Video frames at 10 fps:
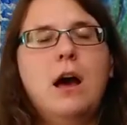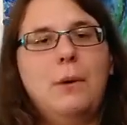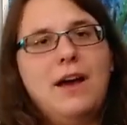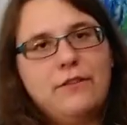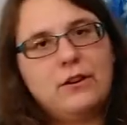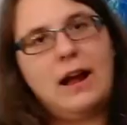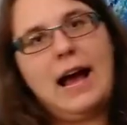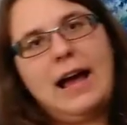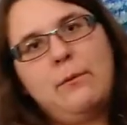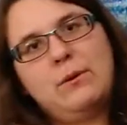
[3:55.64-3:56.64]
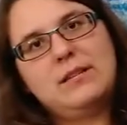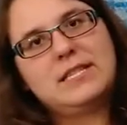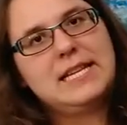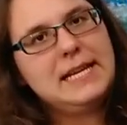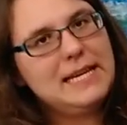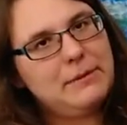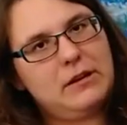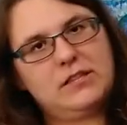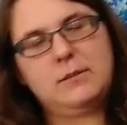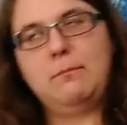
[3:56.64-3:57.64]
However, I was thinking about
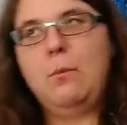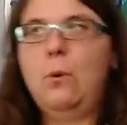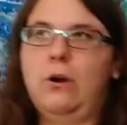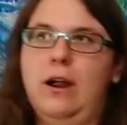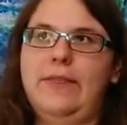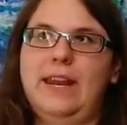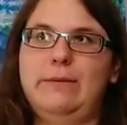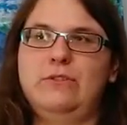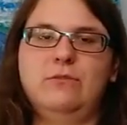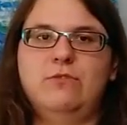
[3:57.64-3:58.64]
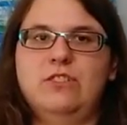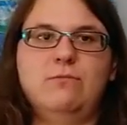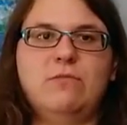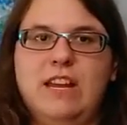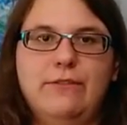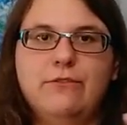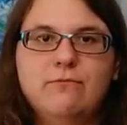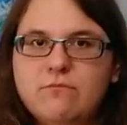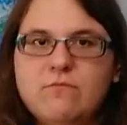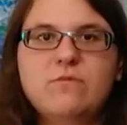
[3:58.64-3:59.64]
it some more, and then I was just kind of
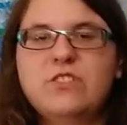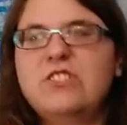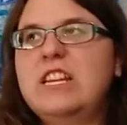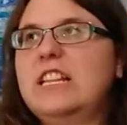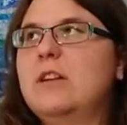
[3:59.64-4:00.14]
sitting